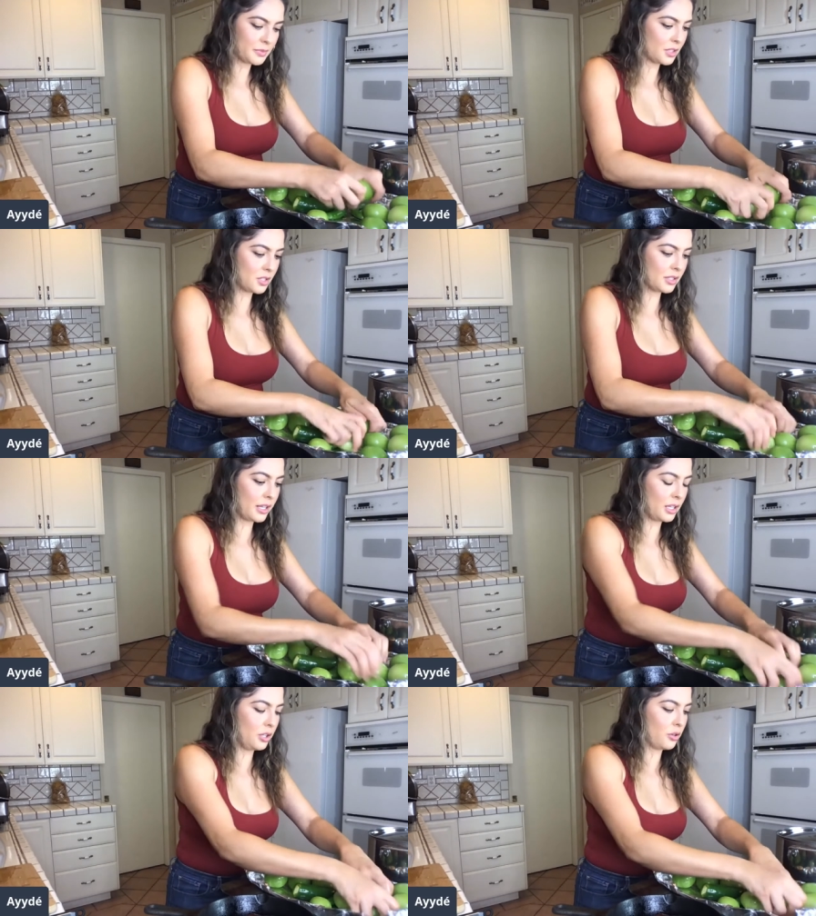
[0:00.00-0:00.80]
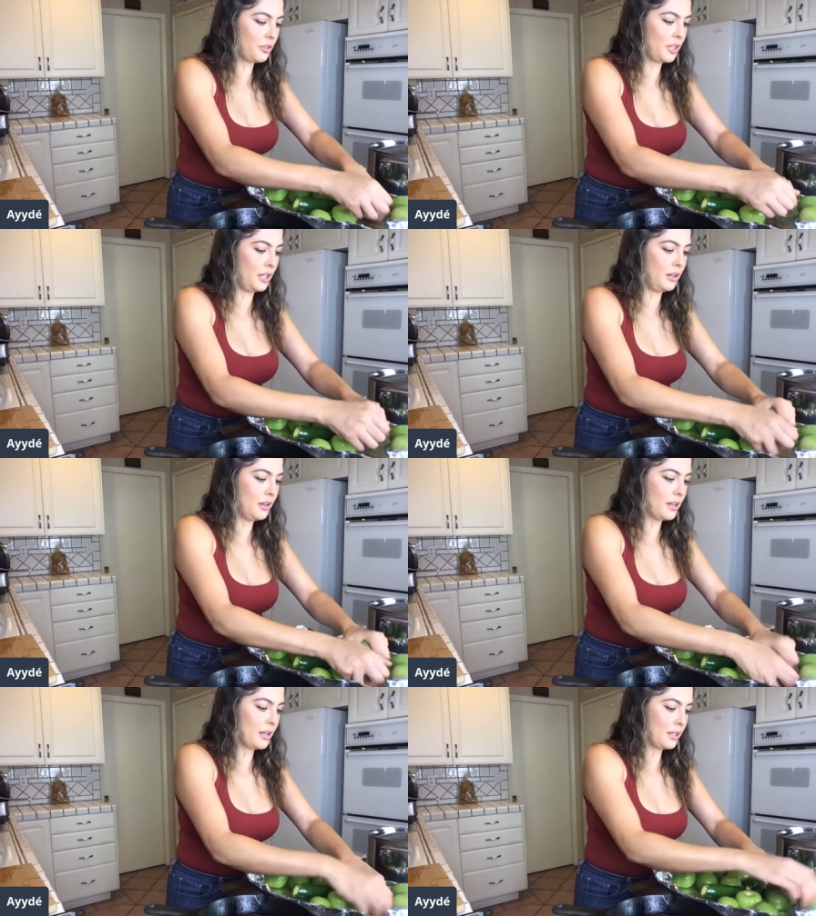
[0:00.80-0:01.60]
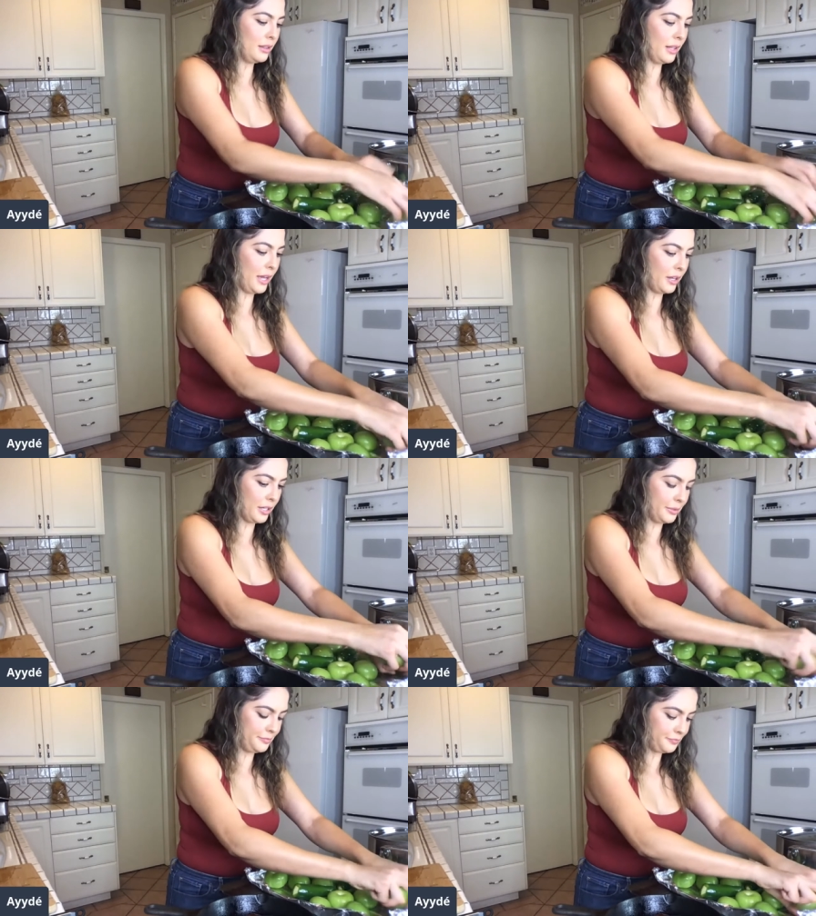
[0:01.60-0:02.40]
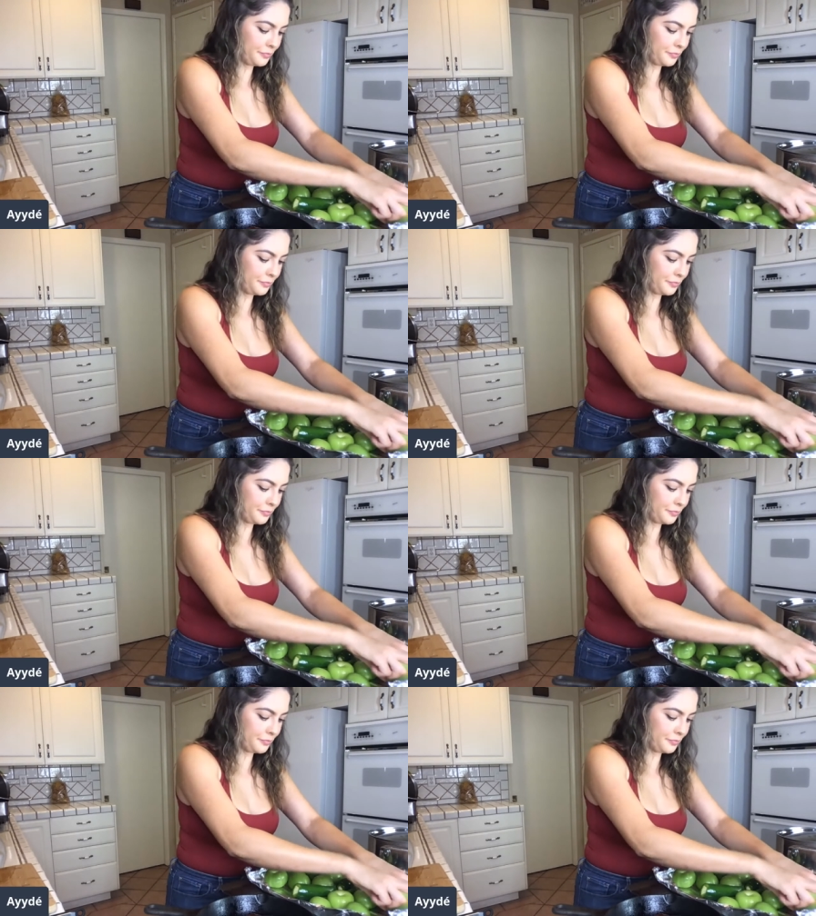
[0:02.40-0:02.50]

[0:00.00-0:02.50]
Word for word: It's just like a little thin layer.